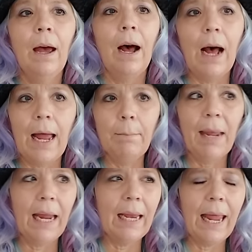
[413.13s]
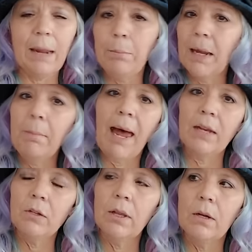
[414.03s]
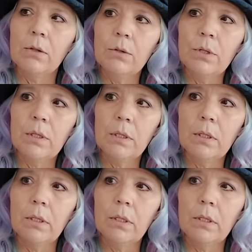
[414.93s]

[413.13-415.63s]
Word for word: I made a big batch of those,